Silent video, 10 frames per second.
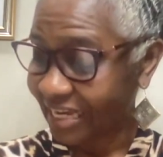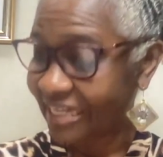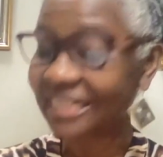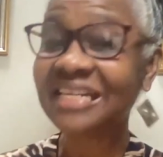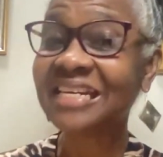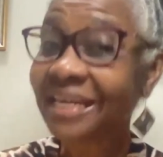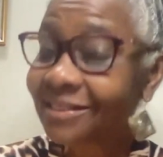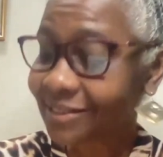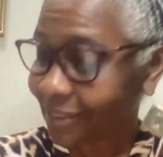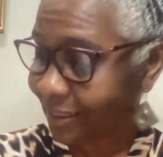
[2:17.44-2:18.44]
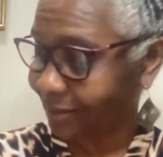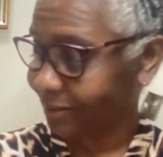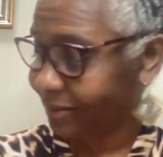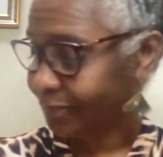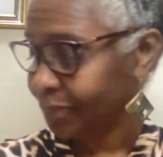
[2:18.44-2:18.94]
The next day,
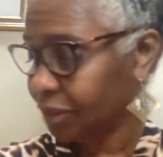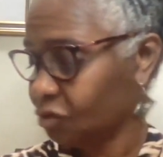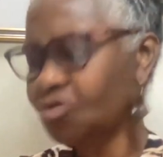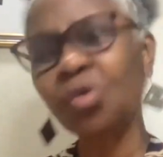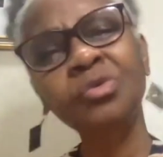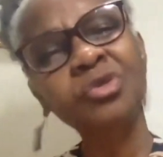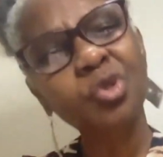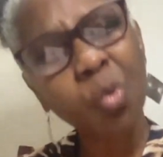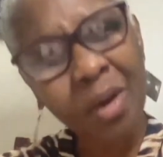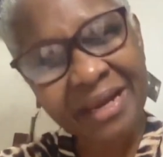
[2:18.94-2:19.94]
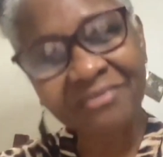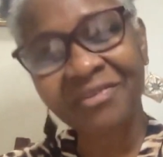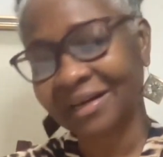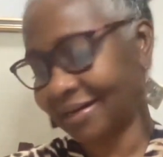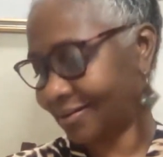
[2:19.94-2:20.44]
around 12
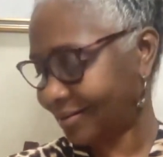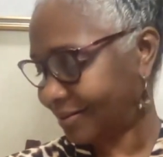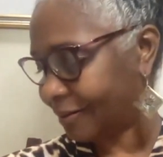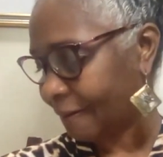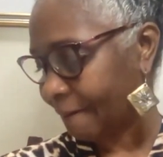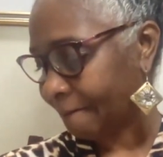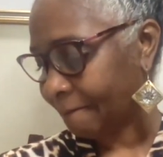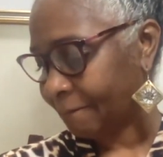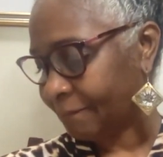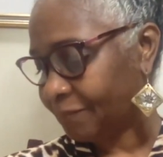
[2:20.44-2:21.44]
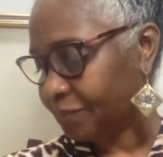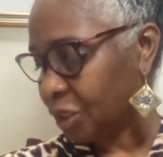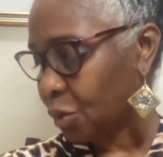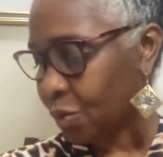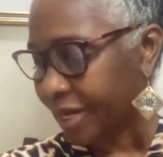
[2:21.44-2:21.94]
o'clock,
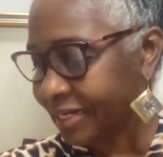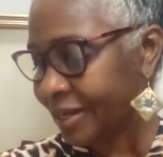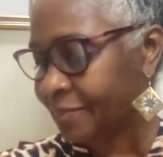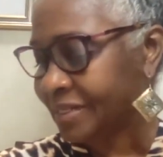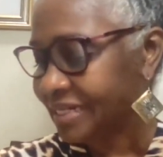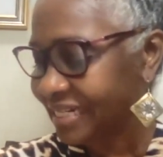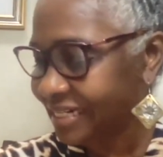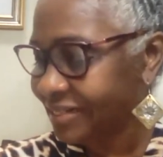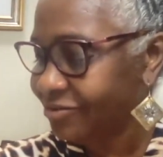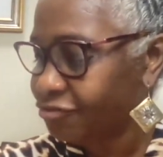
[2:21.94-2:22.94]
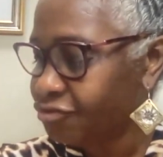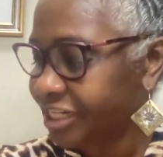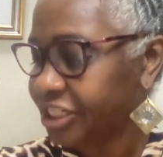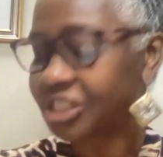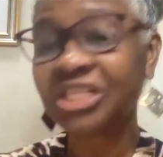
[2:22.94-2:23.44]
when them did
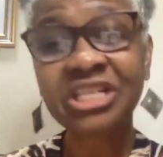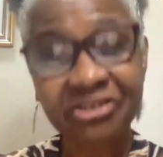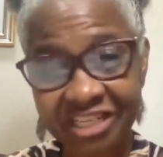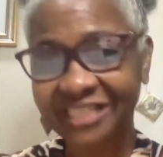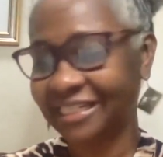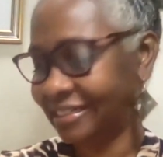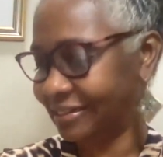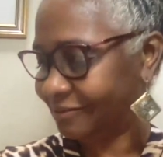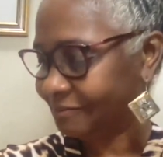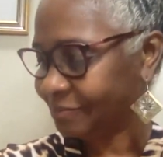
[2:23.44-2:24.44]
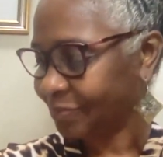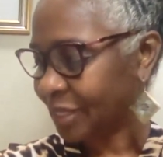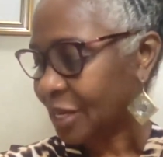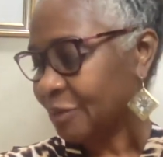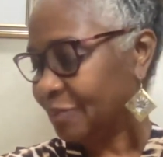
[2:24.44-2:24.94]
reach near the city,
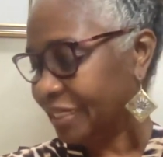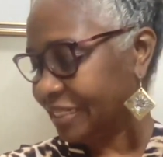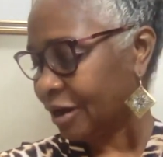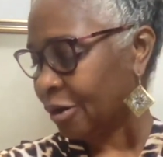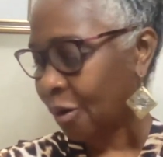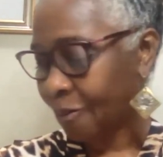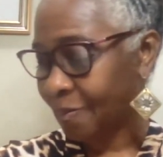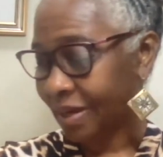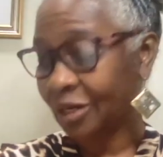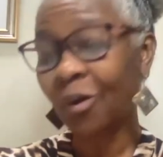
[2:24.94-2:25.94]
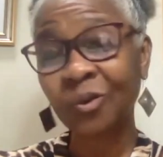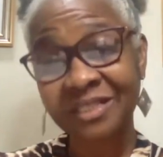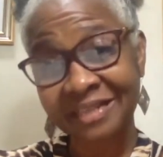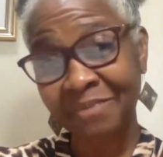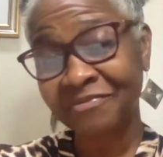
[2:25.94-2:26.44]
Peter go up on the house
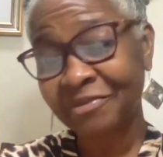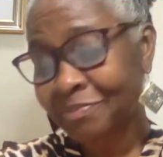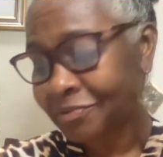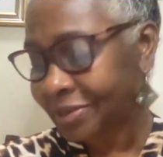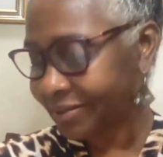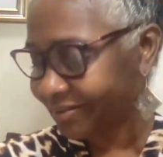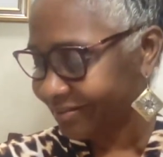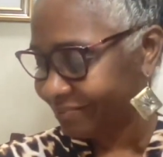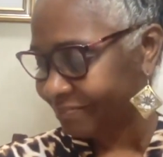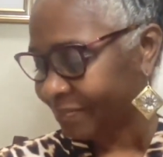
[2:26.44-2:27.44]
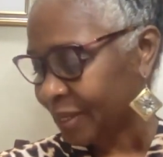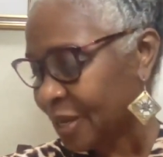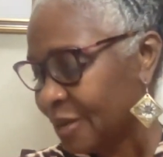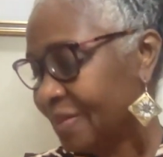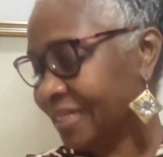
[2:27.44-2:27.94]
top for pray.
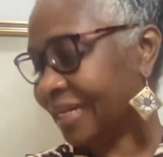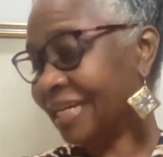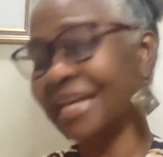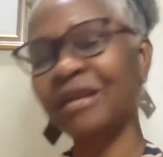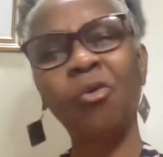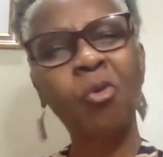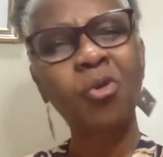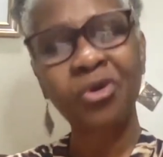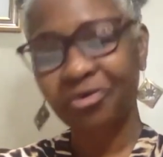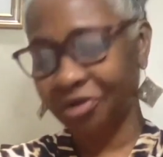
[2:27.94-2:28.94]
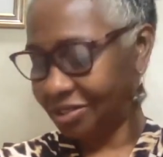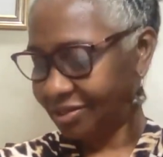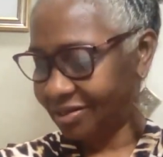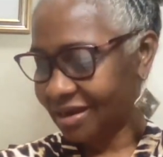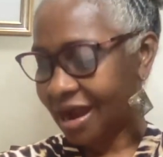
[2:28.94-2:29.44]
Peter, they get hungry
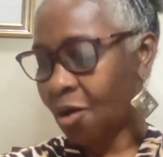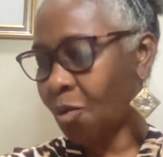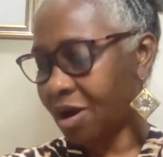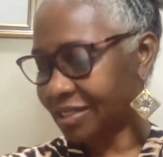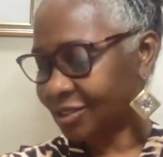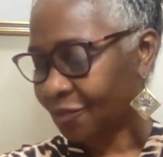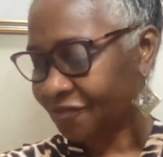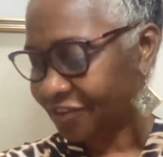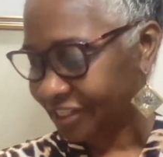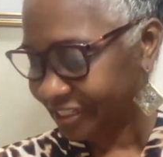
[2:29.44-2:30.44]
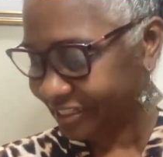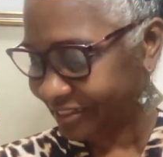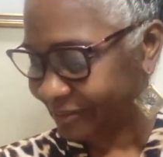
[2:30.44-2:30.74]
and want something to eat.